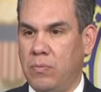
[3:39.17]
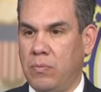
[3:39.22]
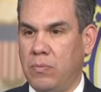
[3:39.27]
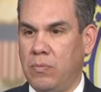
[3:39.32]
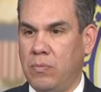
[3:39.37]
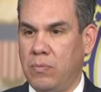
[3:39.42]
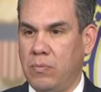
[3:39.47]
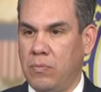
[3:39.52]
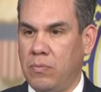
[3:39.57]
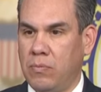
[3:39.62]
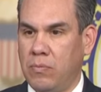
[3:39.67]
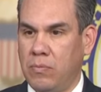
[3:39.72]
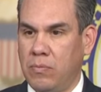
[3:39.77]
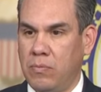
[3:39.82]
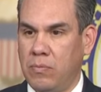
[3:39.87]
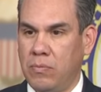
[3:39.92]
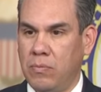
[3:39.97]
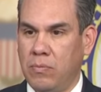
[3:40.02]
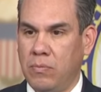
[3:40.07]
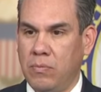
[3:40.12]
let them
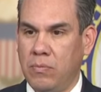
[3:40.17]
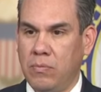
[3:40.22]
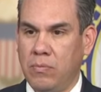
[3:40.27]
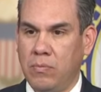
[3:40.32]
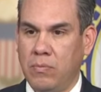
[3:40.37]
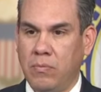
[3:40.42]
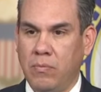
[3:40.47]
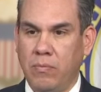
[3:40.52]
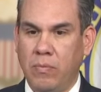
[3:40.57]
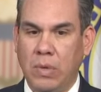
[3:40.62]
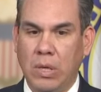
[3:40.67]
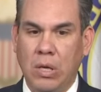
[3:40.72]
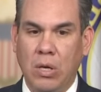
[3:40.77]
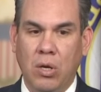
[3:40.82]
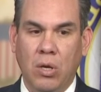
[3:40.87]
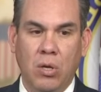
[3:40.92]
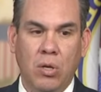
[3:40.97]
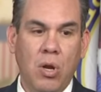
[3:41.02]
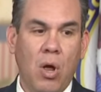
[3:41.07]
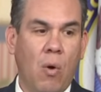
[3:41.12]
find the figures?
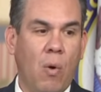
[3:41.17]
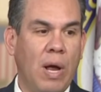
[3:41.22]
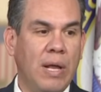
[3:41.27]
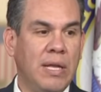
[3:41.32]
No,